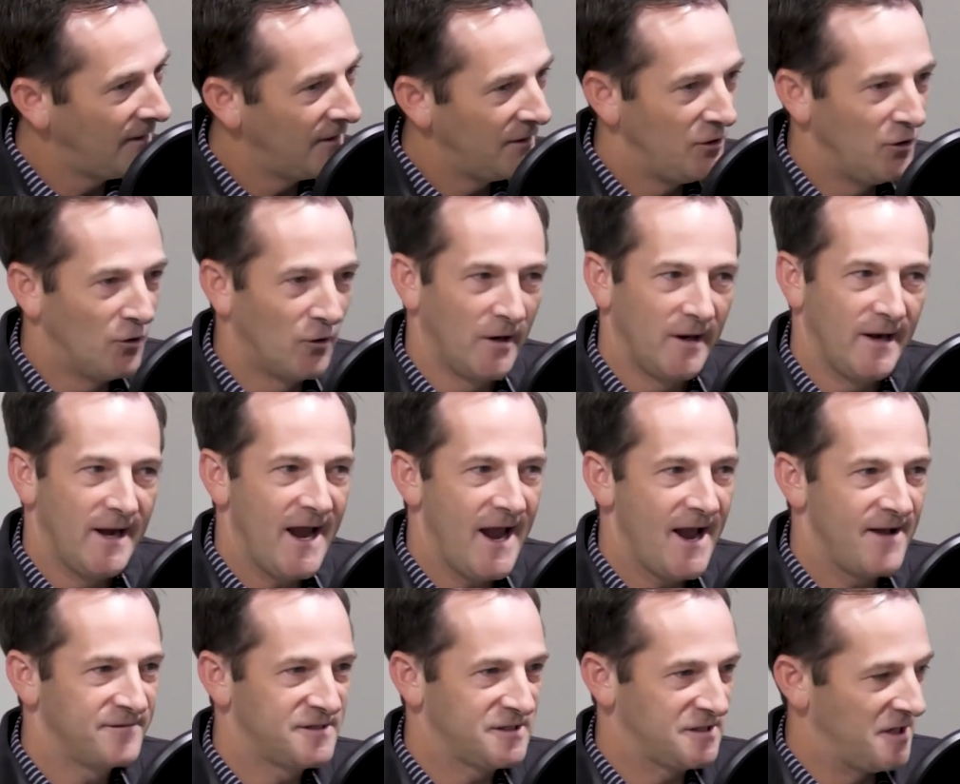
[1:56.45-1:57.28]
You're going to
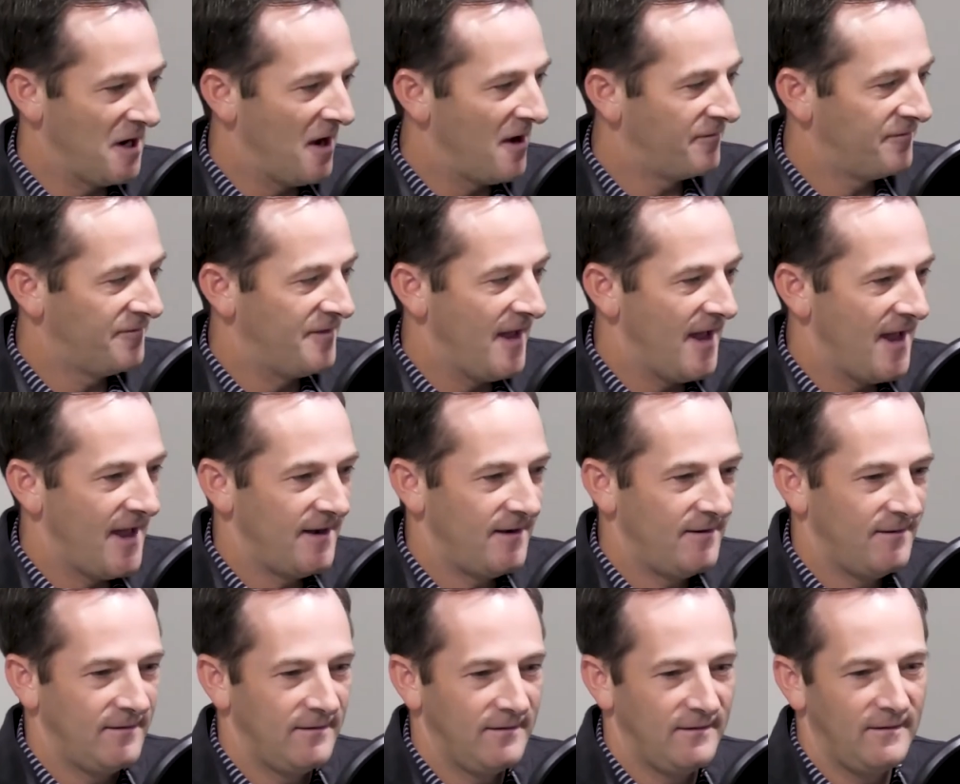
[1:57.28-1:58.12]
have stuff
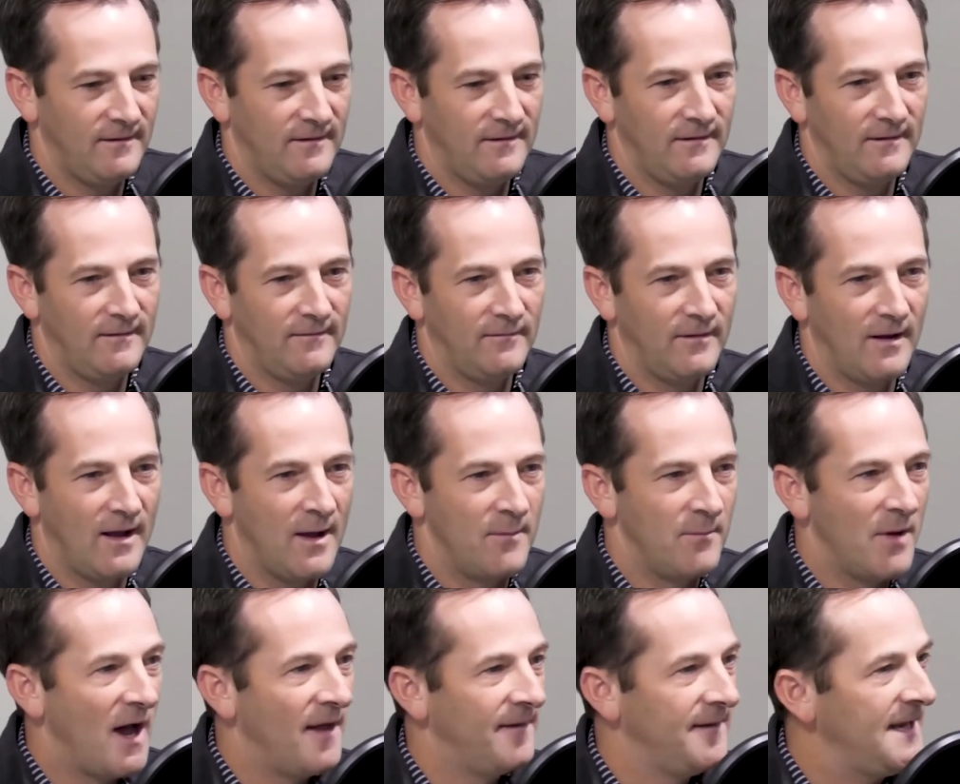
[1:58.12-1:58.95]
that
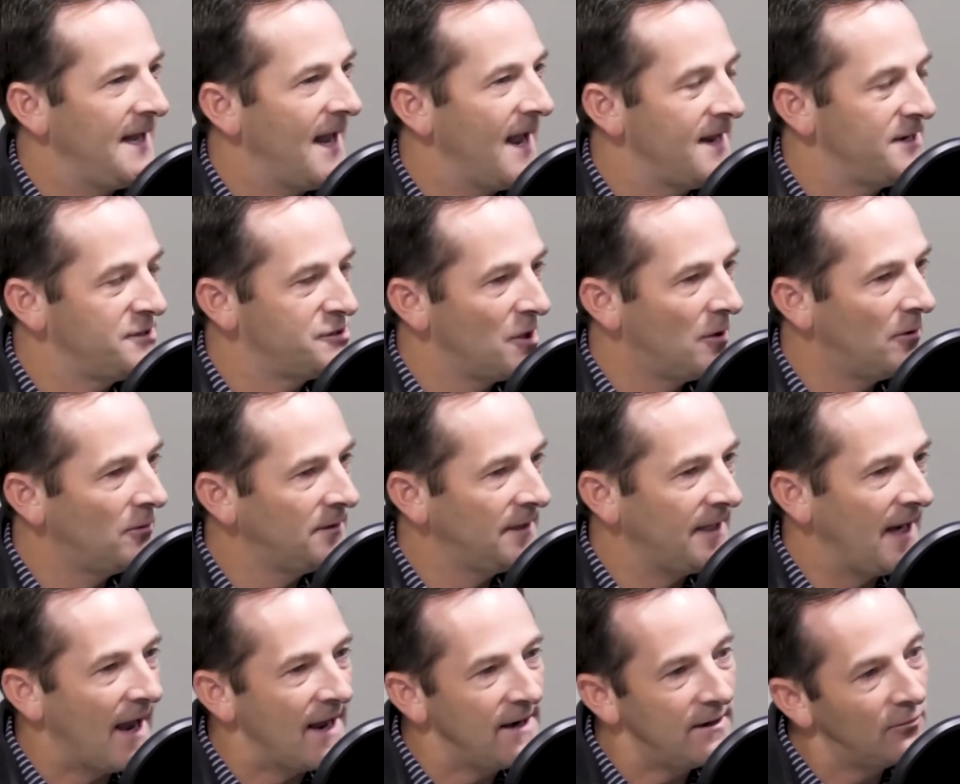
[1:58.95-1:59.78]
I'm on the edge
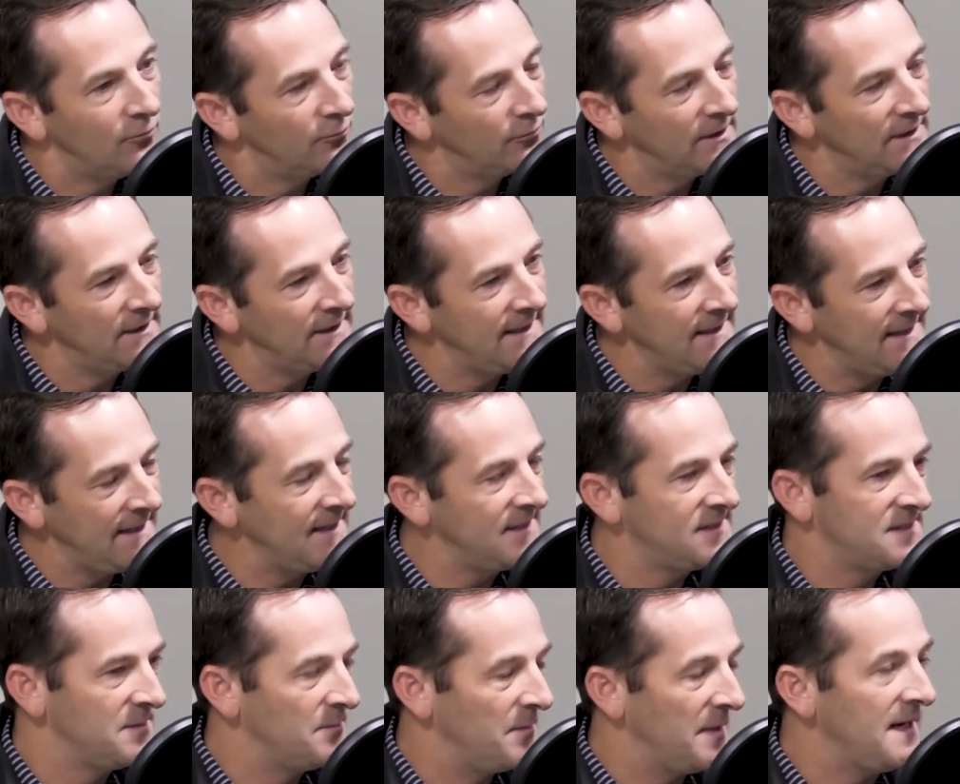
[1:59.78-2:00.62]
only. I don't really
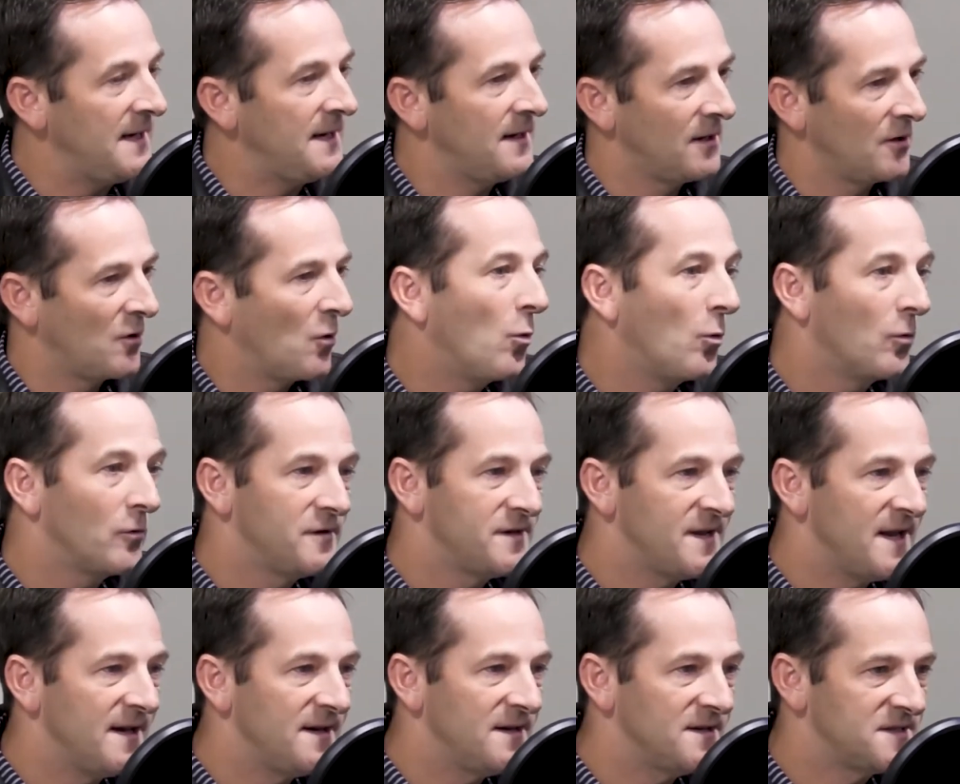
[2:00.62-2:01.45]
need to be in a core
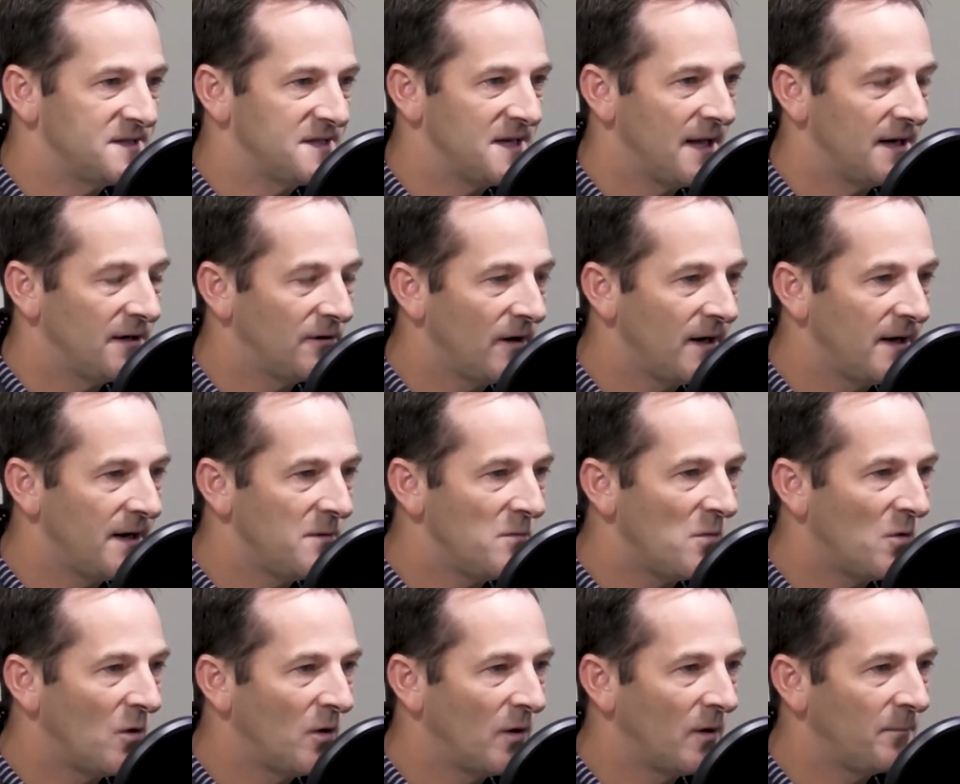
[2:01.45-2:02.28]
data center
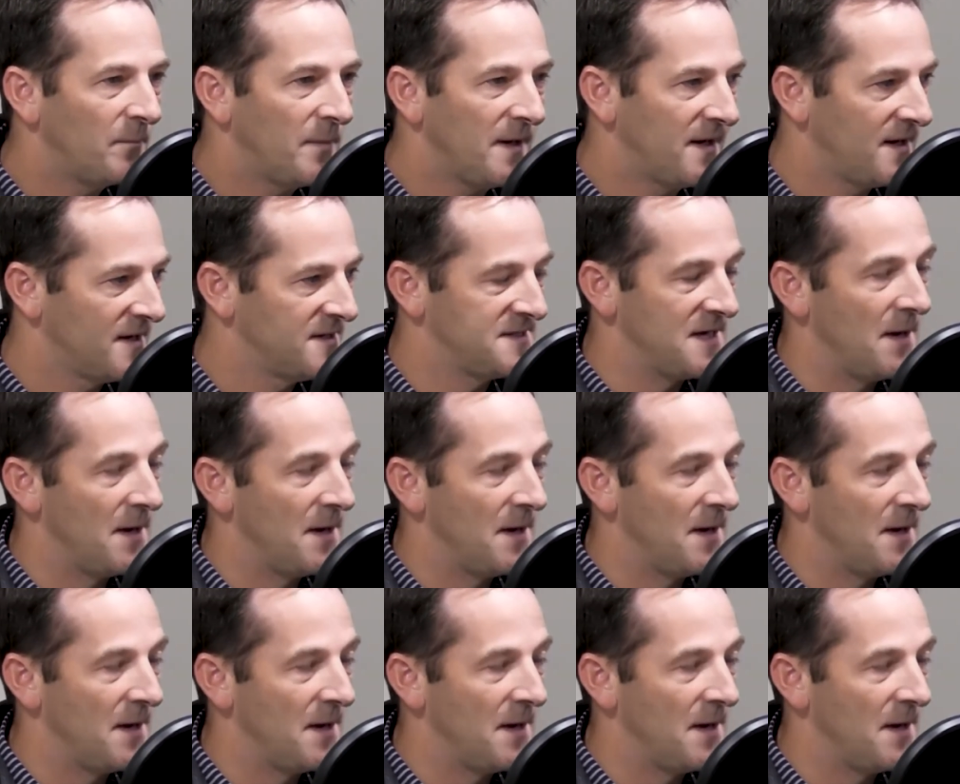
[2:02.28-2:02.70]
anymore because